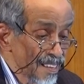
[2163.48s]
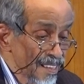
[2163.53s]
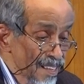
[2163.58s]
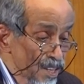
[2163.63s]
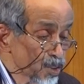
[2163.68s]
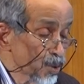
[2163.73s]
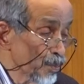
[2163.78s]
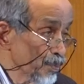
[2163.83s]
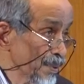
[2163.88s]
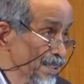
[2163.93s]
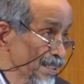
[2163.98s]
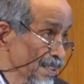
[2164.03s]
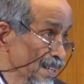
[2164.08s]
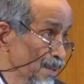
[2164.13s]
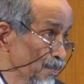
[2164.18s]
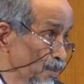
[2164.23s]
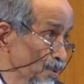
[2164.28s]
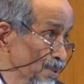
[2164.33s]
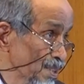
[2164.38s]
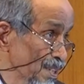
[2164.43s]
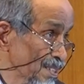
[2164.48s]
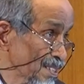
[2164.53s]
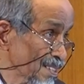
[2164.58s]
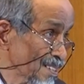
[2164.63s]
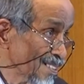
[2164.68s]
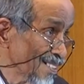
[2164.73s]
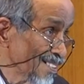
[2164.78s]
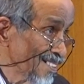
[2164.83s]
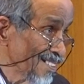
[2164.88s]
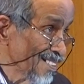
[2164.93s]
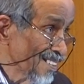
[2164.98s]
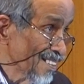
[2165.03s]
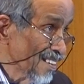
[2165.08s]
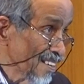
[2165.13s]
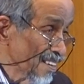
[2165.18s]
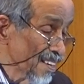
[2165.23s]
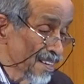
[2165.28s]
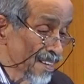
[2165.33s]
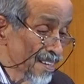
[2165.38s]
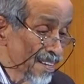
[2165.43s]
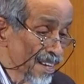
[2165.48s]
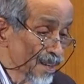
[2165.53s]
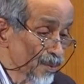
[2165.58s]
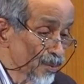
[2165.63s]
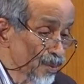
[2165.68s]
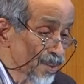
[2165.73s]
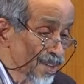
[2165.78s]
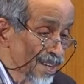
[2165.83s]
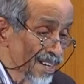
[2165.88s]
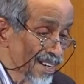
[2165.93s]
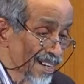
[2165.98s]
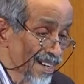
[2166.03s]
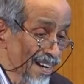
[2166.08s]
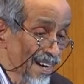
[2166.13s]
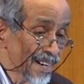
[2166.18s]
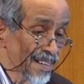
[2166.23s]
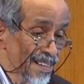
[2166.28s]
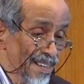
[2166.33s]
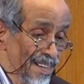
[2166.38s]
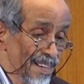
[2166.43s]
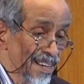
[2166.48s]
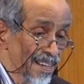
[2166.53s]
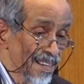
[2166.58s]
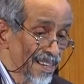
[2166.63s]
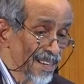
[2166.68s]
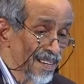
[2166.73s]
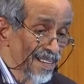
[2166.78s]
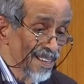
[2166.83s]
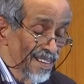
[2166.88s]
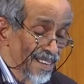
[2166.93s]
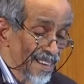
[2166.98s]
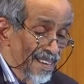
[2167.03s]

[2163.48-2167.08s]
his opinion about this. He